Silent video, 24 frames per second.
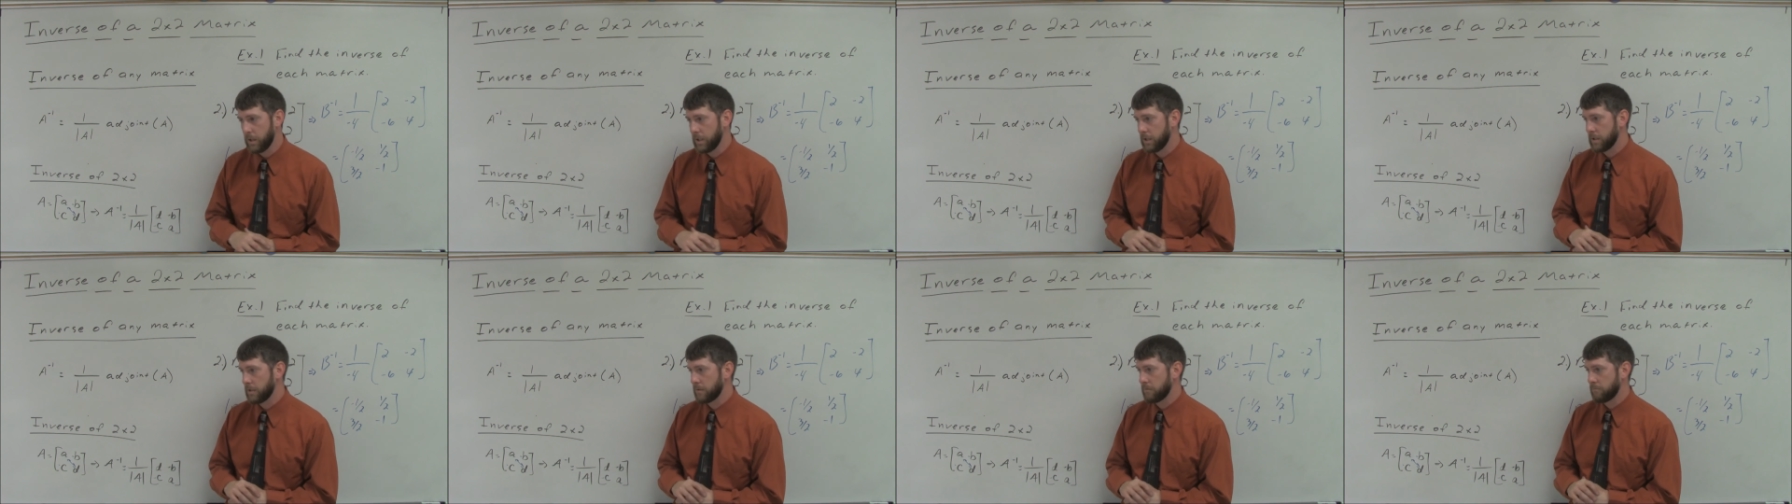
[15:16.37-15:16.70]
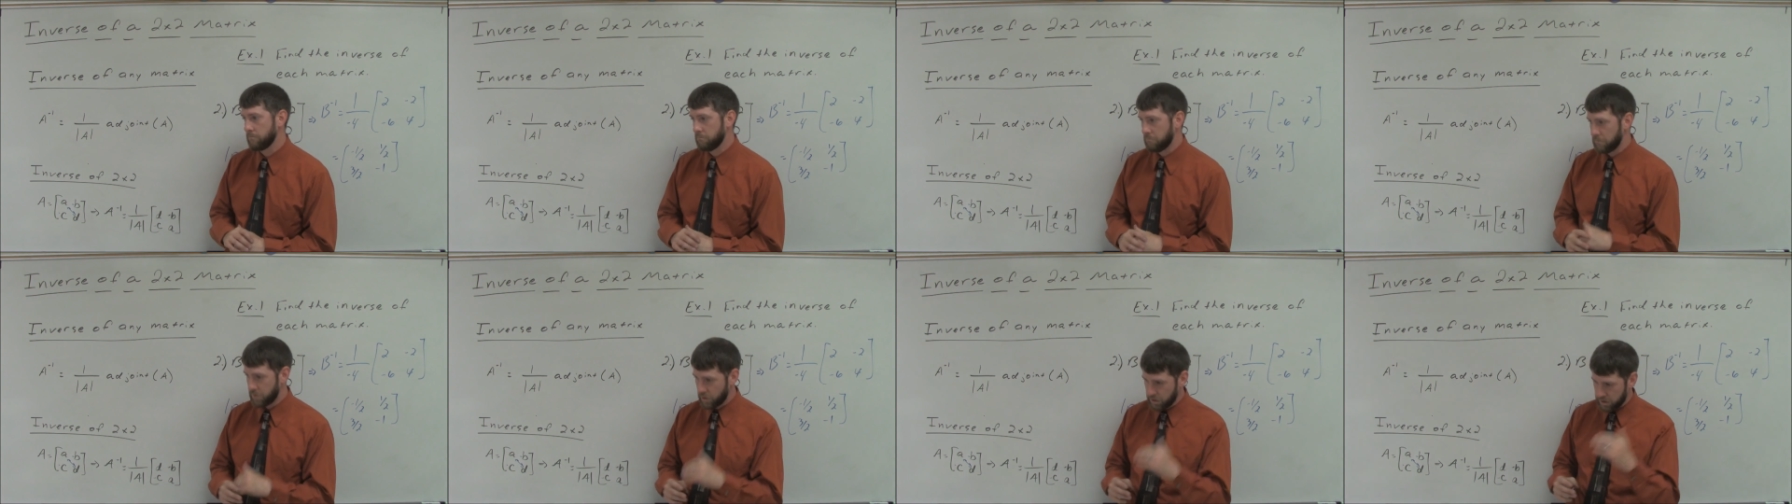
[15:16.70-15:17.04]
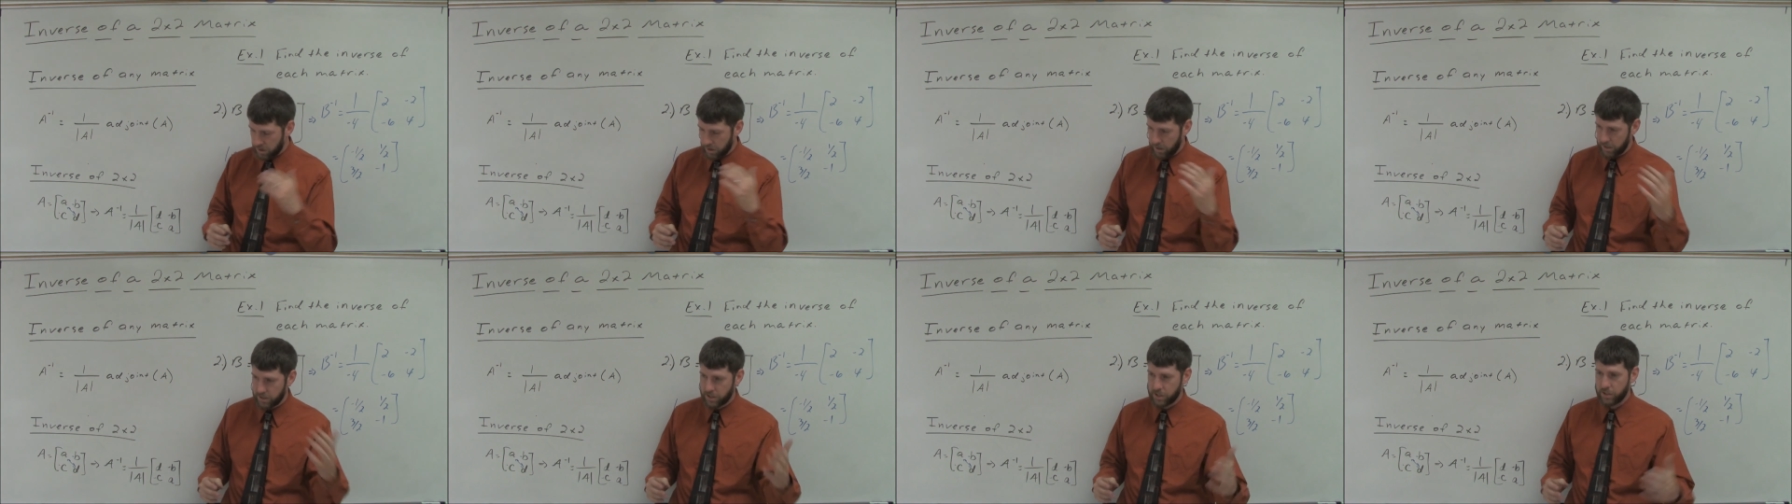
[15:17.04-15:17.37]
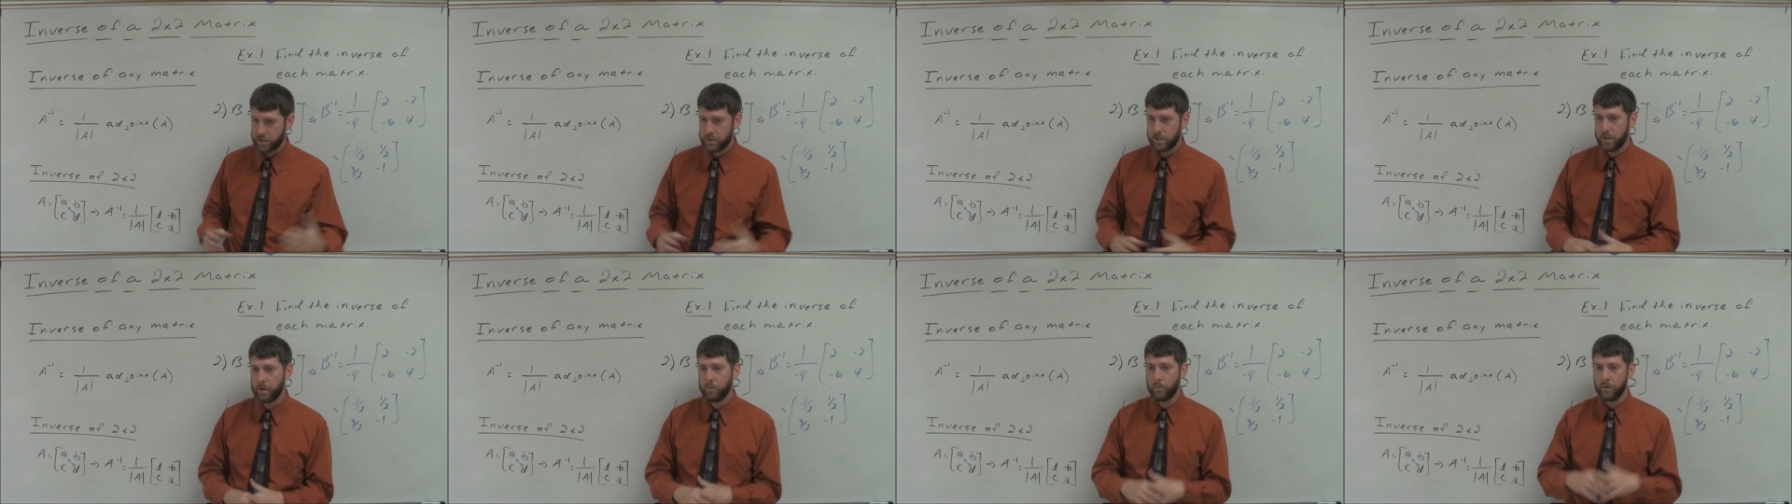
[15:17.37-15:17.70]
It just lets
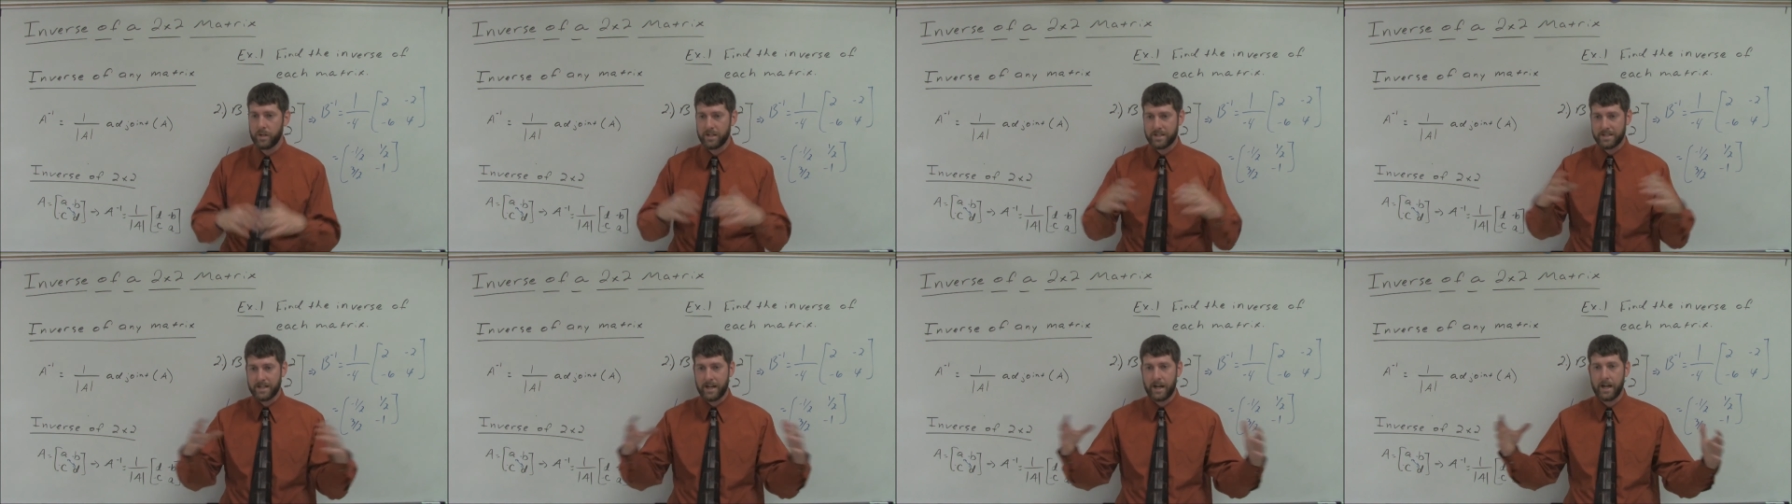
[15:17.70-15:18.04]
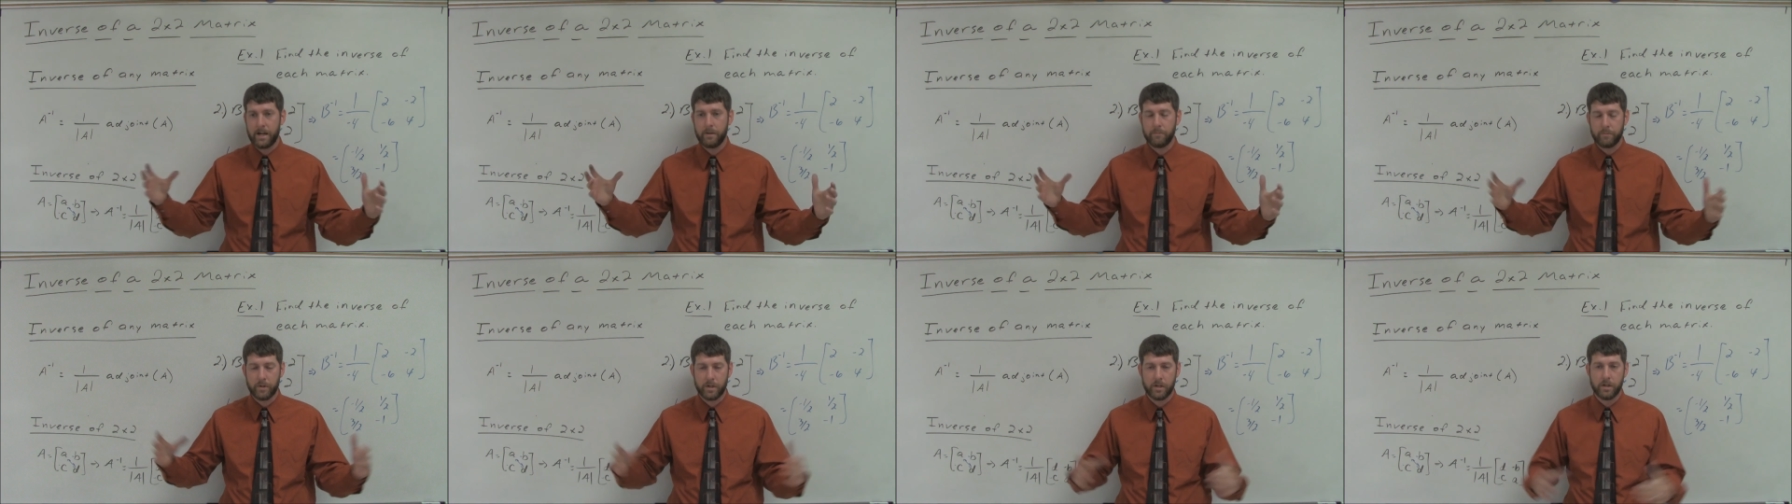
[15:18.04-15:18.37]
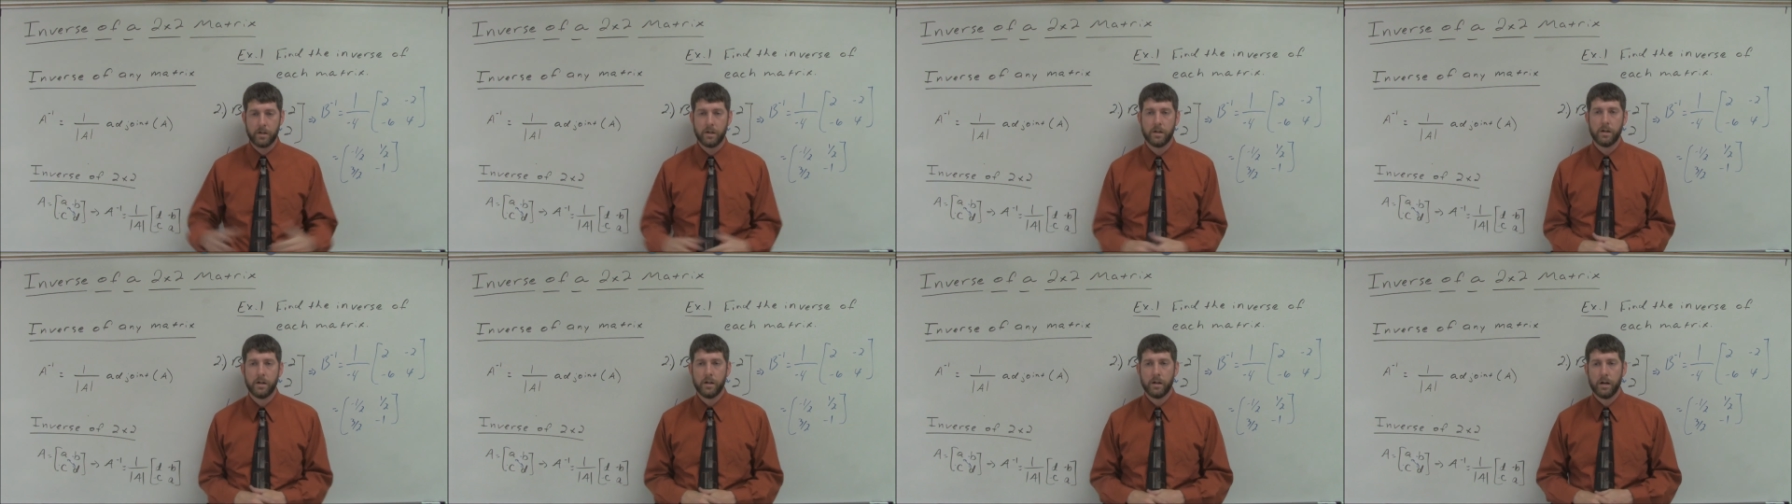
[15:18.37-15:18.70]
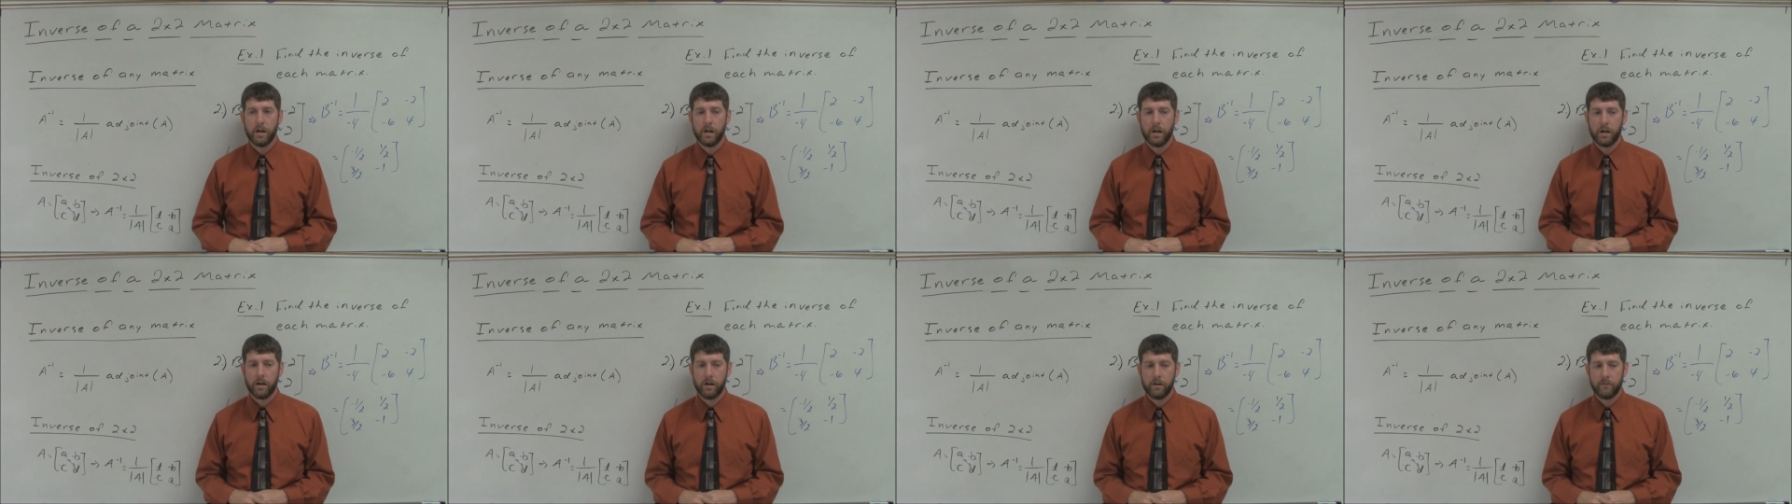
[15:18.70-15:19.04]
us know what type
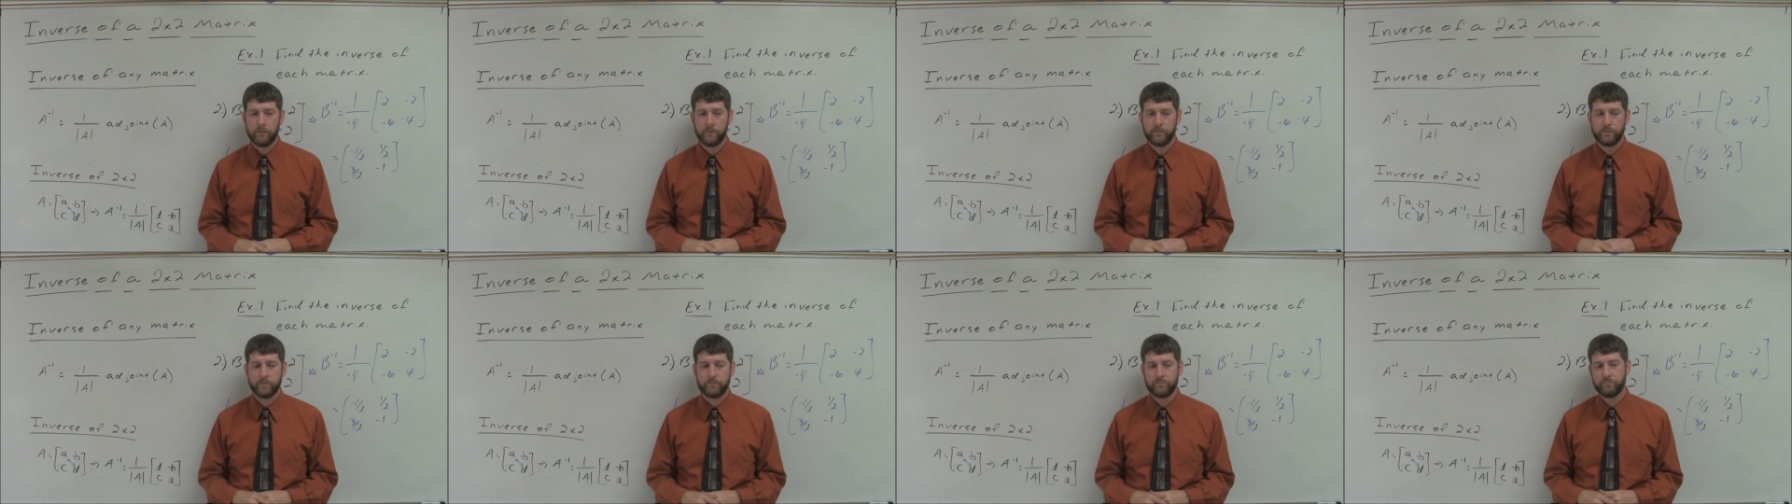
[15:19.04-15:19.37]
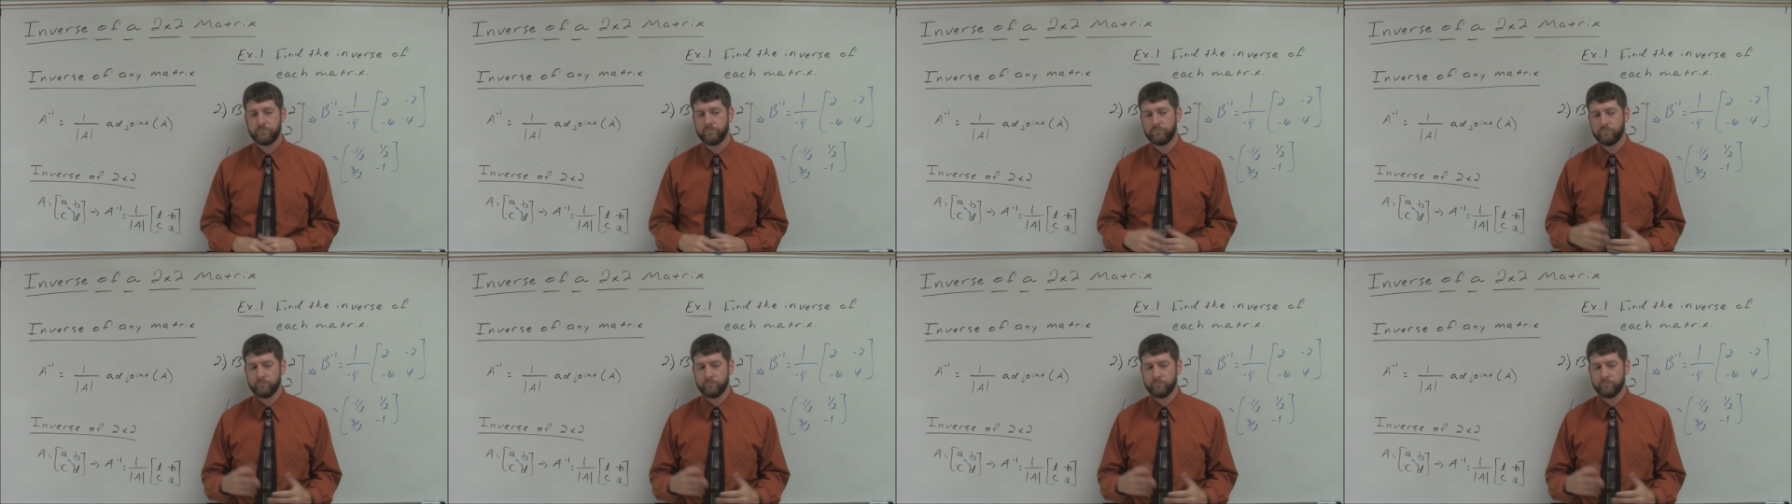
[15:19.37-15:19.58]
of